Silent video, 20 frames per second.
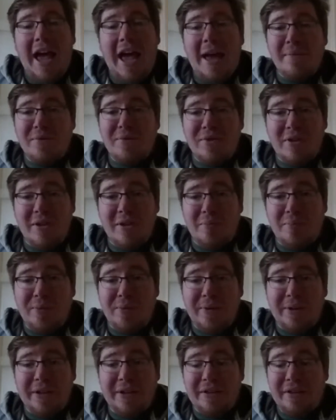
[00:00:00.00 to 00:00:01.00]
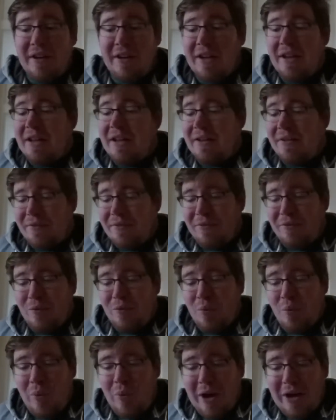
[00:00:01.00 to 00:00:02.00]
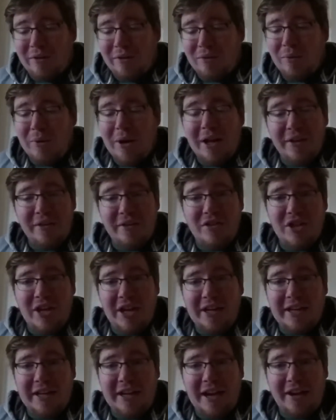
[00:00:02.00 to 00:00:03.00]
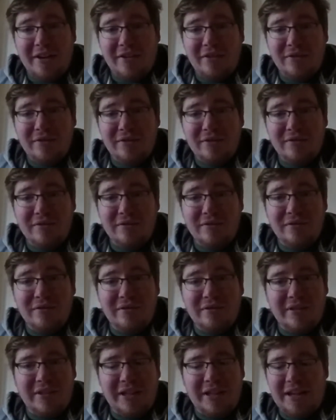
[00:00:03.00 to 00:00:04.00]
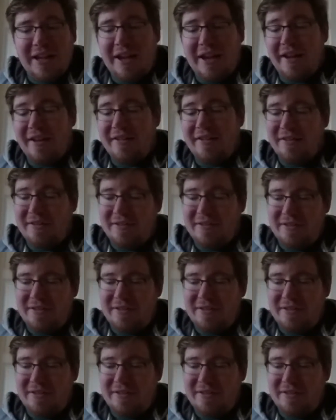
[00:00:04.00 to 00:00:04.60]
absolutely brilliant, well worth checking out the